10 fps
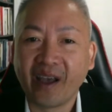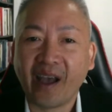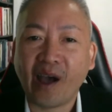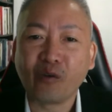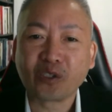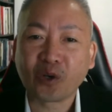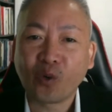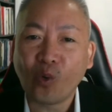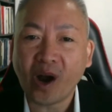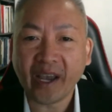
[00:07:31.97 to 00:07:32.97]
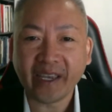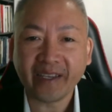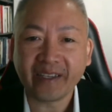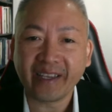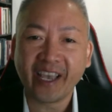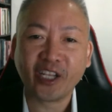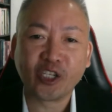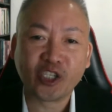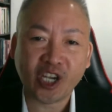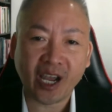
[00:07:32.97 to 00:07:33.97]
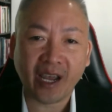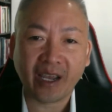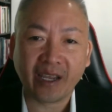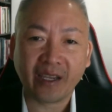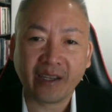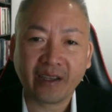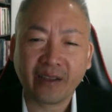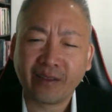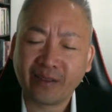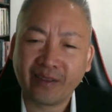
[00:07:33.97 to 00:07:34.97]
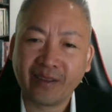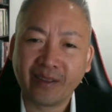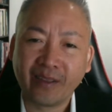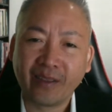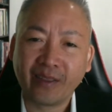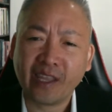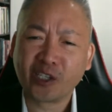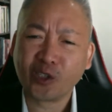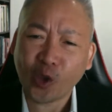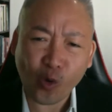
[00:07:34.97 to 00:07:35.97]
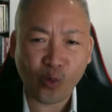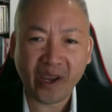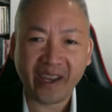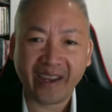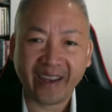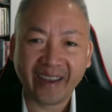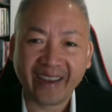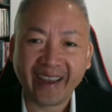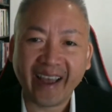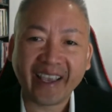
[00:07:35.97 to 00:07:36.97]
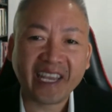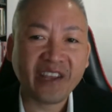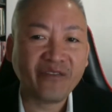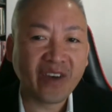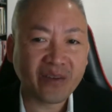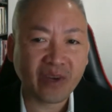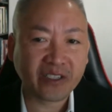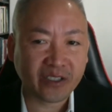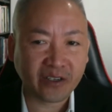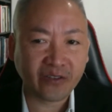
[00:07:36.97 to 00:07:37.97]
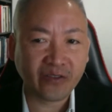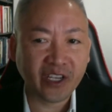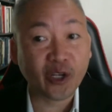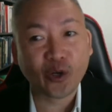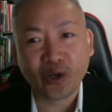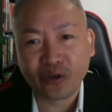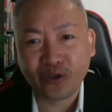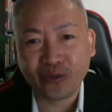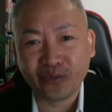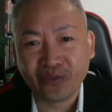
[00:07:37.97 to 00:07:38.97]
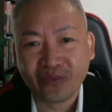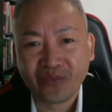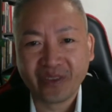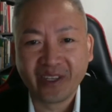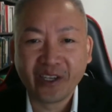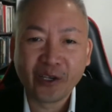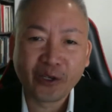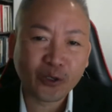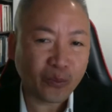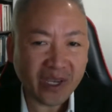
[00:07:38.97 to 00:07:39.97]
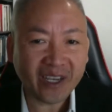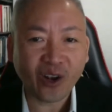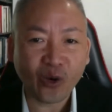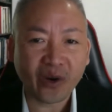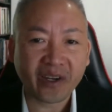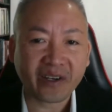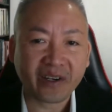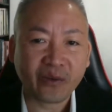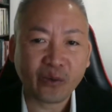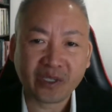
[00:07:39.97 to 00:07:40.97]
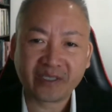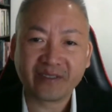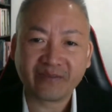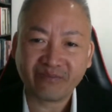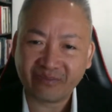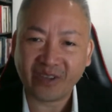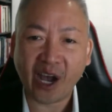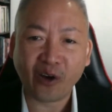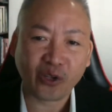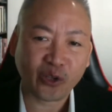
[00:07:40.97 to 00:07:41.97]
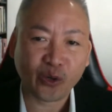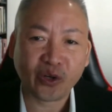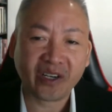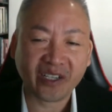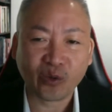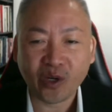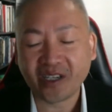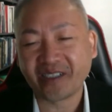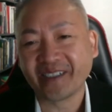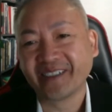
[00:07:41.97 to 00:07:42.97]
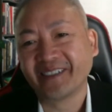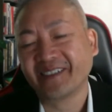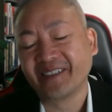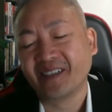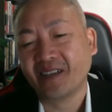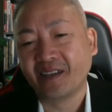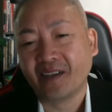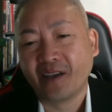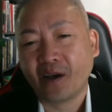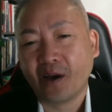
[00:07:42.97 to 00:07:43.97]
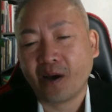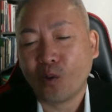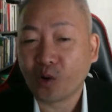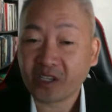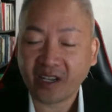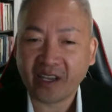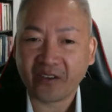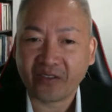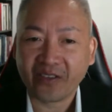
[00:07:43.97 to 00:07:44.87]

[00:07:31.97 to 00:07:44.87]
I was quiet and shy. There's no way I can defend myself in the courtroom. So being a lawyer was out the door as well. What's left?